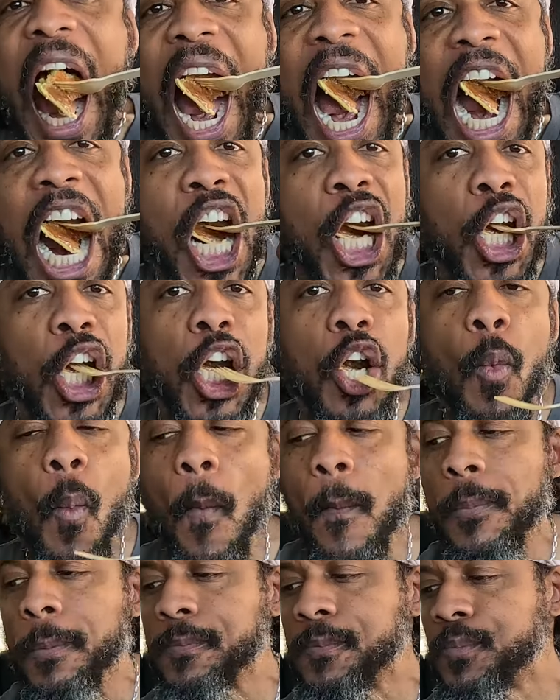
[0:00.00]
Yeah, would you like
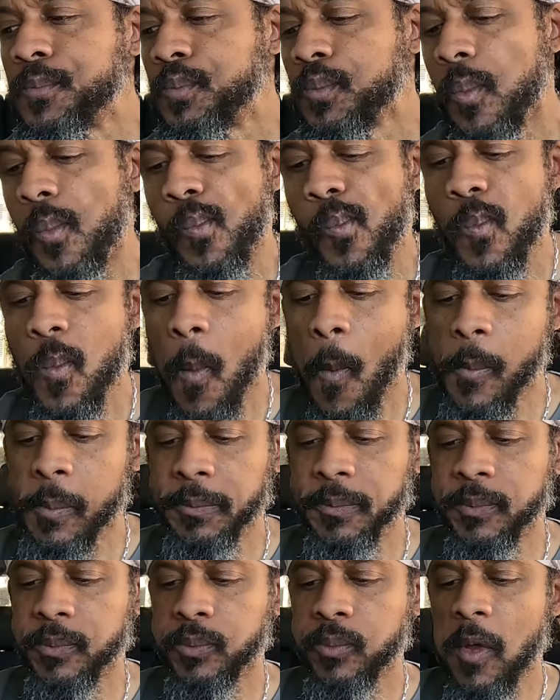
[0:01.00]
that?
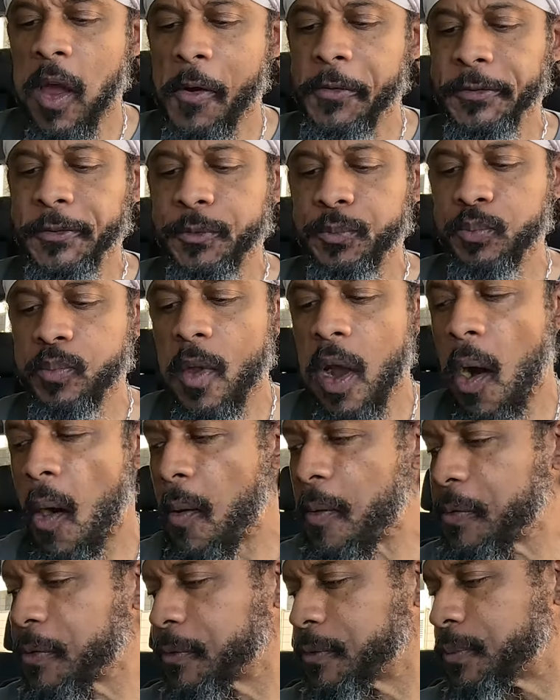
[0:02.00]
Some melons and.
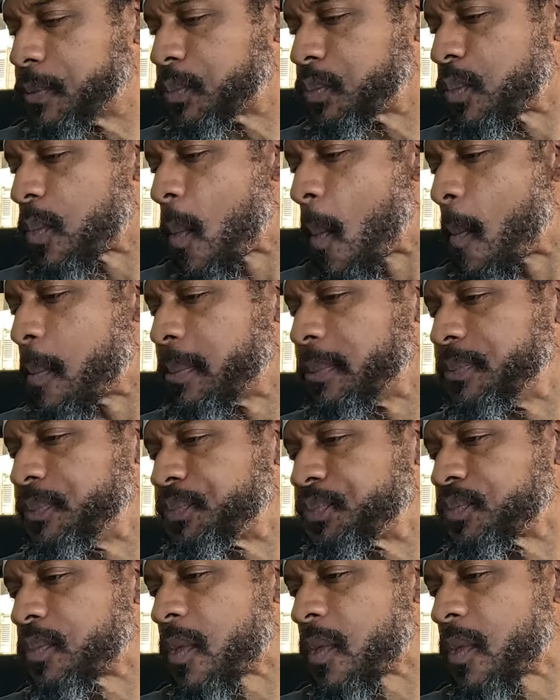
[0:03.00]
Mm-hmm.